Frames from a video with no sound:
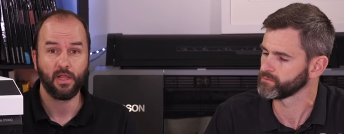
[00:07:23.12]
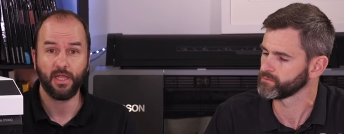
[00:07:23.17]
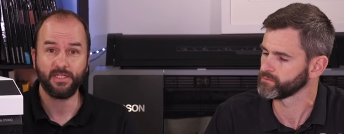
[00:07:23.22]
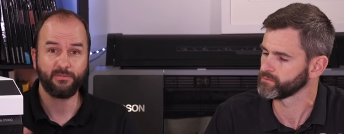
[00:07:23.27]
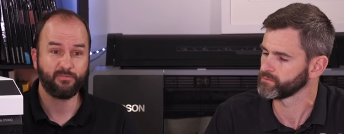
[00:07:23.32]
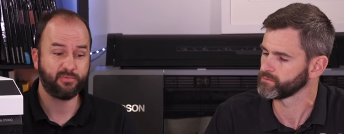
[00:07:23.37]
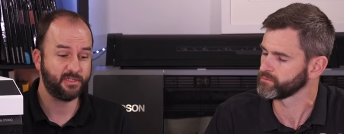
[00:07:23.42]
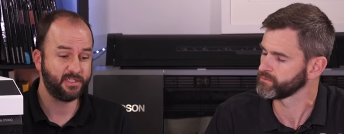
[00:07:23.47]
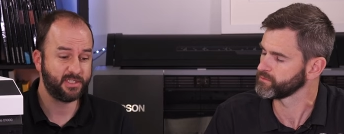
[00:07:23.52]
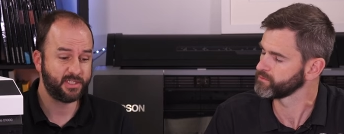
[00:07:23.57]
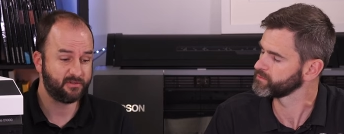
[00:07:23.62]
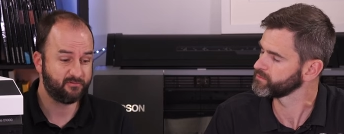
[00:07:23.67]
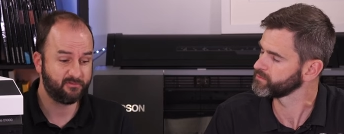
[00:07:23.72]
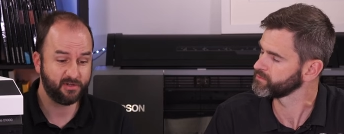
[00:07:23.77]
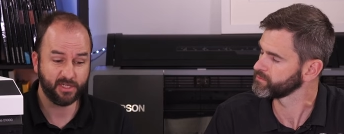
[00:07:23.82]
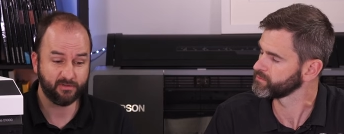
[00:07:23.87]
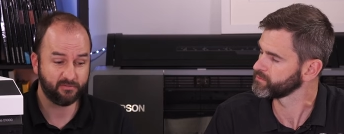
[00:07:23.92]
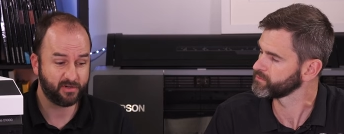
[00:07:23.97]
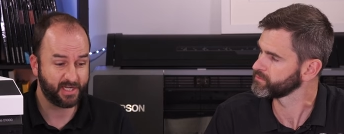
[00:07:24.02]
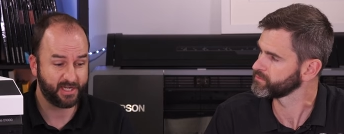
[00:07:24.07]
Speaker 1: it's printed
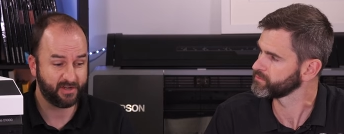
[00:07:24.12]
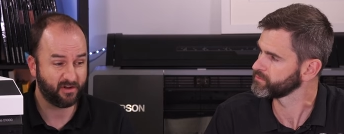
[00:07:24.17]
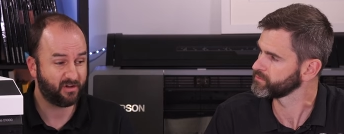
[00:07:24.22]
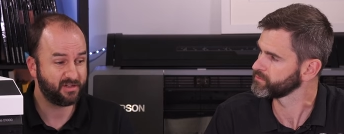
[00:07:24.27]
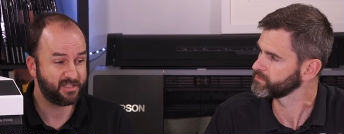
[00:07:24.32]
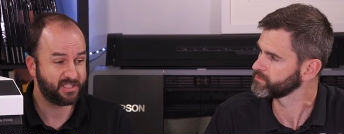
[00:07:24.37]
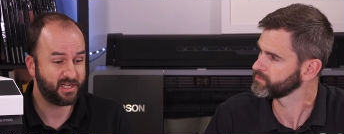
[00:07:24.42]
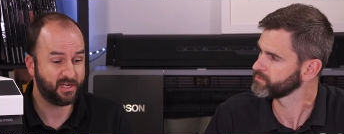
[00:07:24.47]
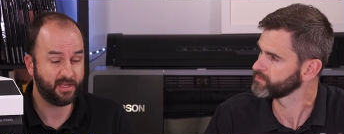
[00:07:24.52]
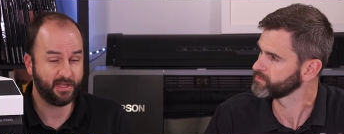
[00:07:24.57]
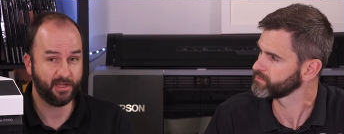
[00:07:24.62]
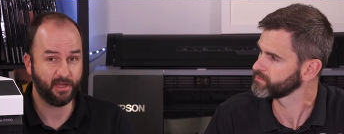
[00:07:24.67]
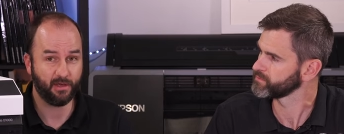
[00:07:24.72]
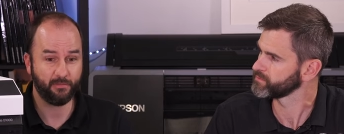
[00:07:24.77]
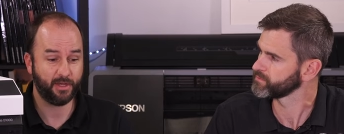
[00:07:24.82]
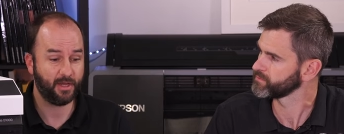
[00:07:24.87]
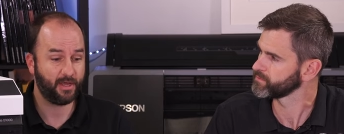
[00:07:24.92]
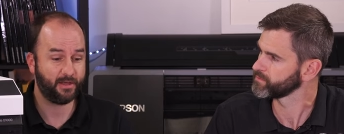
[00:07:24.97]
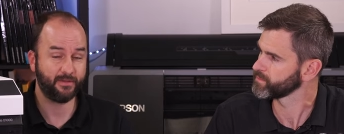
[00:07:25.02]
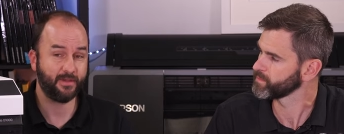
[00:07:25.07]
really, really nicely. I
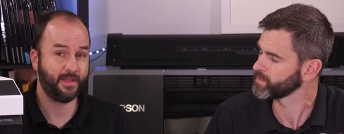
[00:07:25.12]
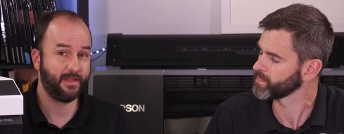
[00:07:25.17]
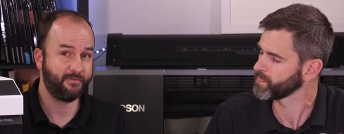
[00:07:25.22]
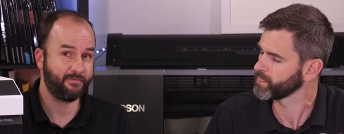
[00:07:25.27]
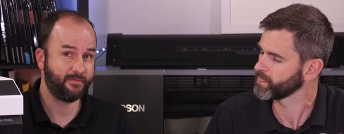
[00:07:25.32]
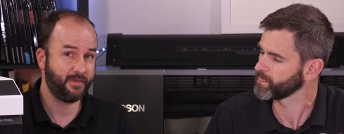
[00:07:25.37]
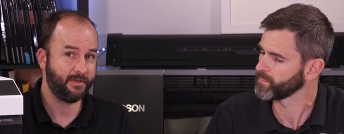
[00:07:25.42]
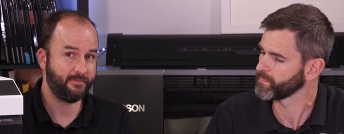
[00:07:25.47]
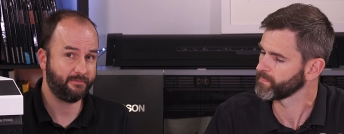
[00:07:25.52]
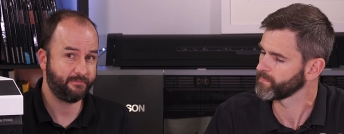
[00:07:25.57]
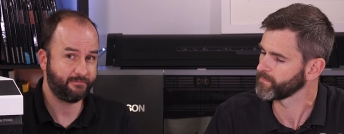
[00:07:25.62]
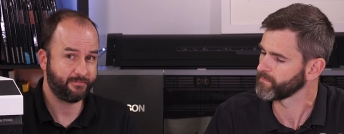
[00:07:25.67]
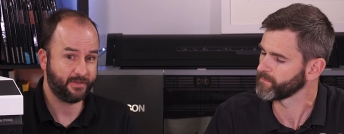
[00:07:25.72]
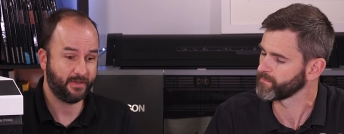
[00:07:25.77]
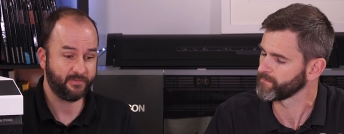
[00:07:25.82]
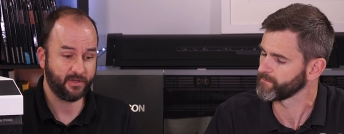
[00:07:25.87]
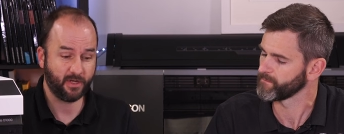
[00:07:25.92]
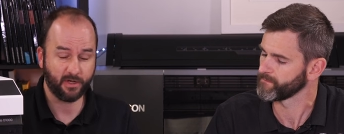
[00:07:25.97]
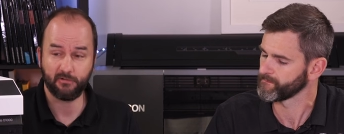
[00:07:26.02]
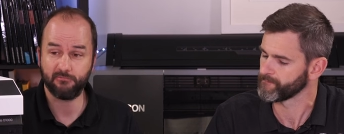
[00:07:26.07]
mean, uh, they've, they've, they've
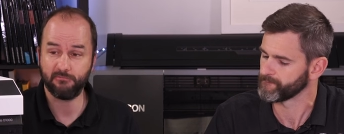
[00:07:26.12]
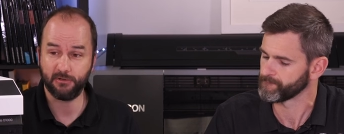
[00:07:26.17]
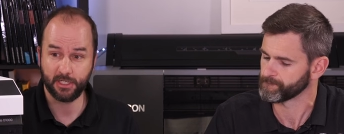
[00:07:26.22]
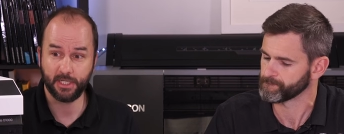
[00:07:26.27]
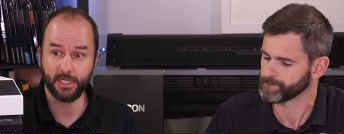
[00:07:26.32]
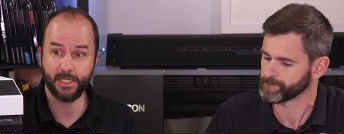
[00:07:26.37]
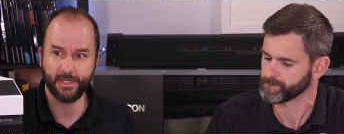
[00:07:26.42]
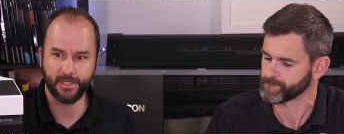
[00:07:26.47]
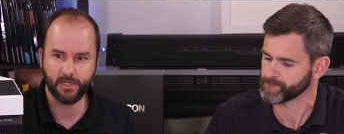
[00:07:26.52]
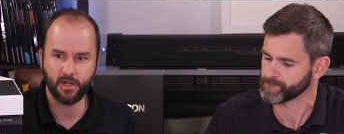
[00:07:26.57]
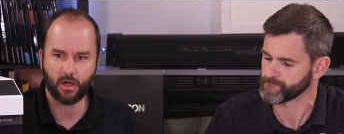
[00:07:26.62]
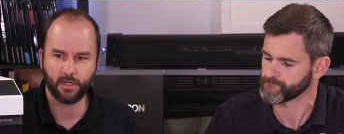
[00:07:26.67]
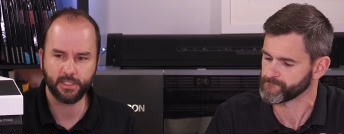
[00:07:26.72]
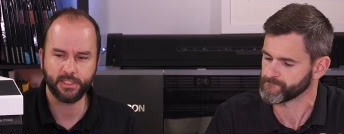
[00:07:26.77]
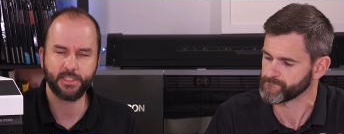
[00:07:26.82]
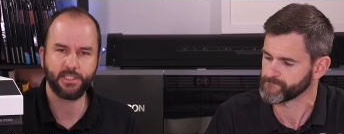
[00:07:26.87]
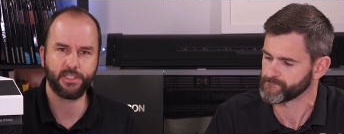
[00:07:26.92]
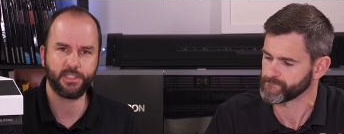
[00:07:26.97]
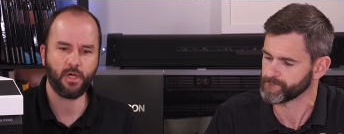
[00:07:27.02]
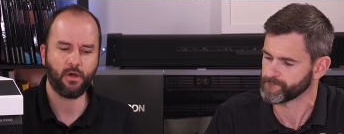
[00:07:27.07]
done a really
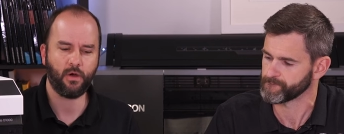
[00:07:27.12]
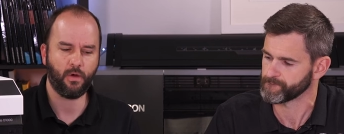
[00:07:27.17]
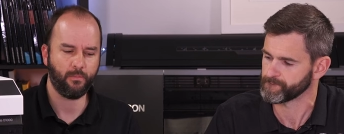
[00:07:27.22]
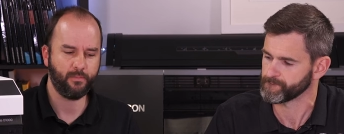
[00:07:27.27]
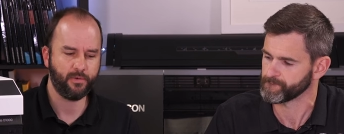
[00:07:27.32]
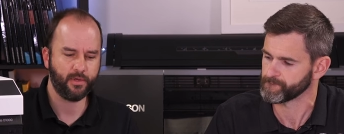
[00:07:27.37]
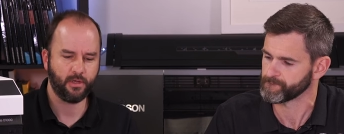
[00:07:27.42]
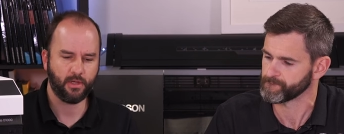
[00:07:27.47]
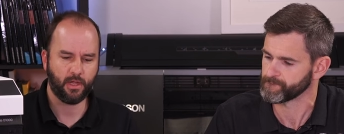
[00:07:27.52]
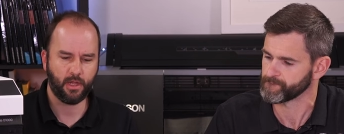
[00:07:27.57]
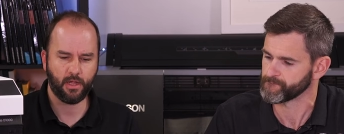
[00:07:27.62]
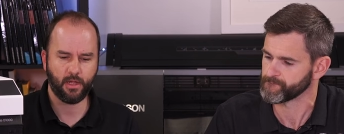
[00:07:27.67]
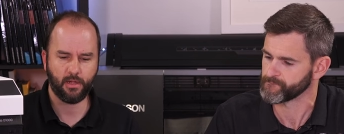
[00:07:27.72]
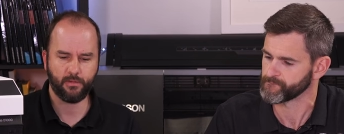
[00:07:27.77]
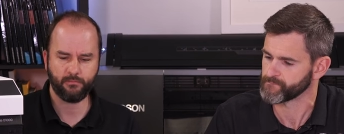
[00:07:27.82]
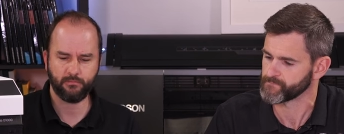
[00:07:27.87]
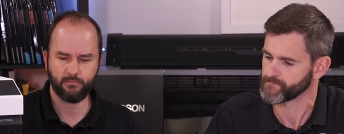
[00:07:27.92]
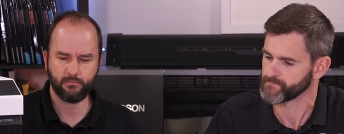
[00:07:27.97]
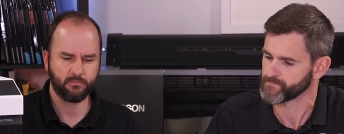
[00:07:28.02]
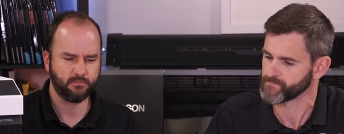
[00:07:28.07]
nice job
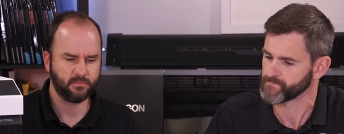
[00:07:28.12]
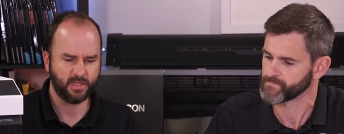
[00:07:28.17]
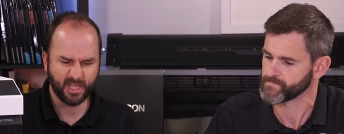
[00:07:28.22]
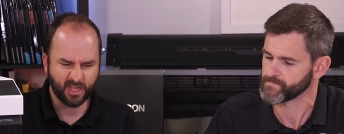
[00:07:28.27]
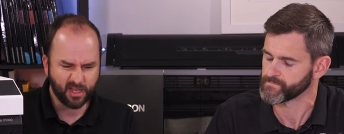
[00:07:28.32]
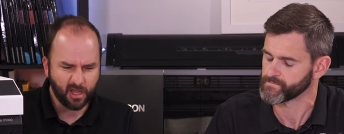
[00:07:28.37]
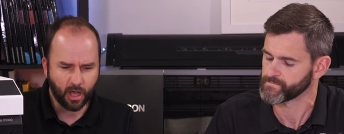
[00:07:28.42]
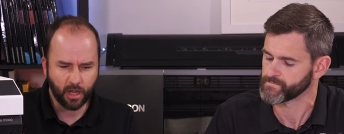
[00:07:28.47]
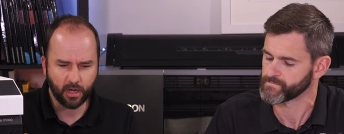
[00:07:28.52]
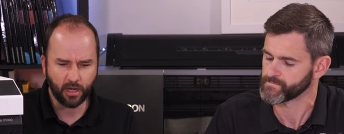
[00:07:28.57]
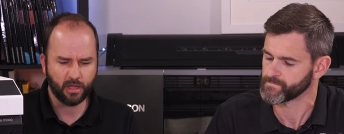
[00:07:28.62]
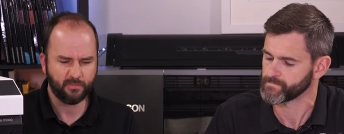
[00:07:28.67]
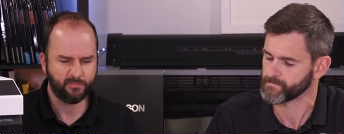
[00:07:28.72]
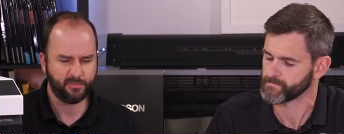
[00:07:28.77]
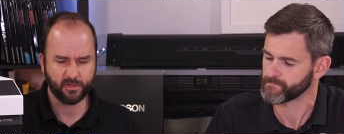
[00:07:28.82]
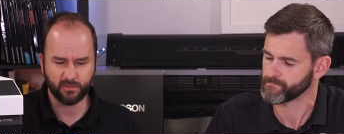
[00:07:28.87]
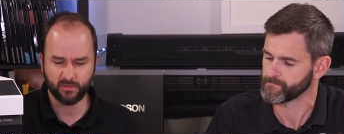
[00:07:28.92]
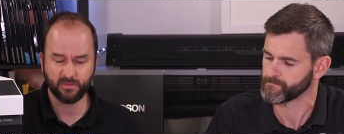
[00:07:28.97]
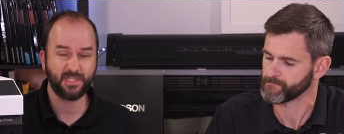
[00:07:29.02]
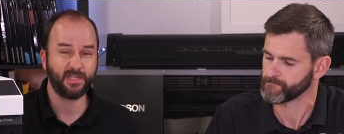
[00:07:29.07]
um, in color,
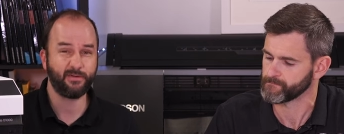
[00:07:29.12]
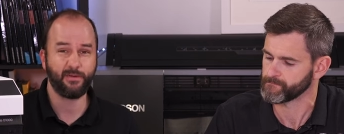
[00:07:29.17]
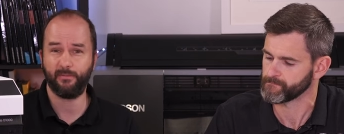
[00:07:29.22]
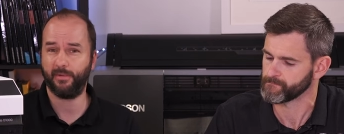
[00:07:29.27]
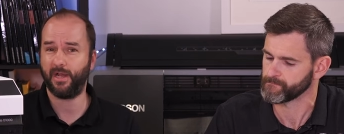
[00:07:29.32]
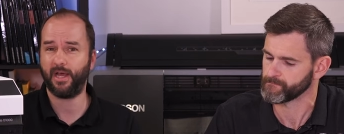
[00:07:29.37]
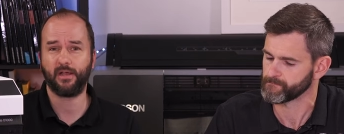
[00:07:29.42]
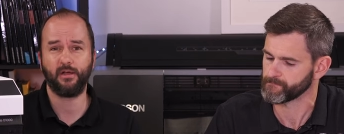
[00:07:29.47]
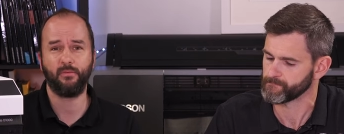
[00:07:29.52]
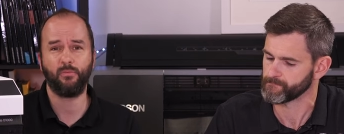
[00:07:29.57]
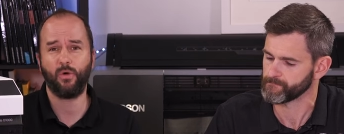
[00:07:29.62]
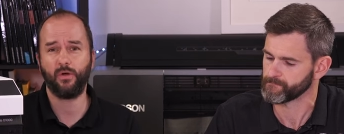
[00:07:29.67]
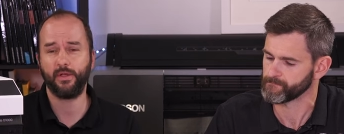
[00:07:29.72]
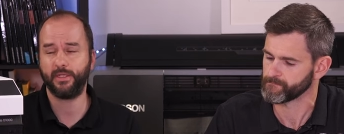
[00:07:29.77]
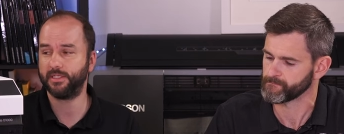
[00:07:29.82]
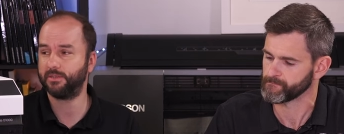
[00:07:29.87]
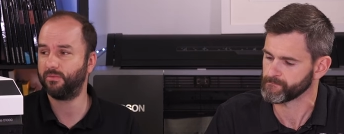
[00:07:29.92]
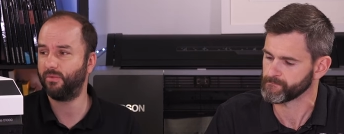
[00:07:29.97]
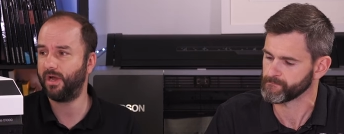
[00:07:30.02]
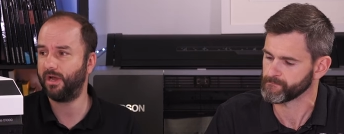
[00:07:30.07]
but also in black and white
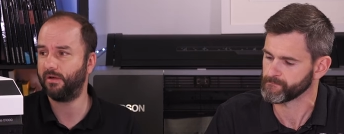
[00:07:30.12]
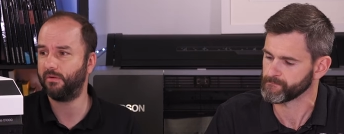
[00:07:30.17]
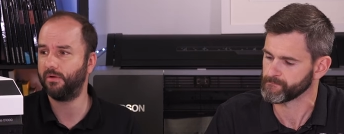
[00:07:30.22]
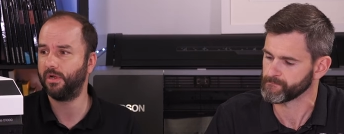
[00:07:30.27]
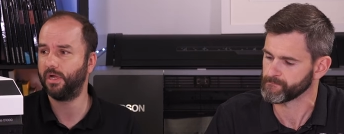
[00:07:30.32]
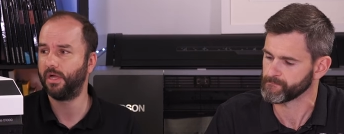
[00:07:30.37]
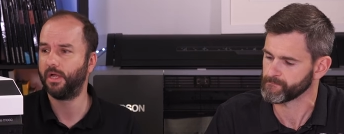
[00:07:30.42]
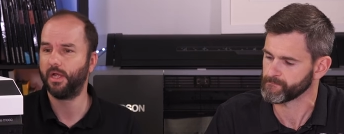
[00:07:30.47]
as well.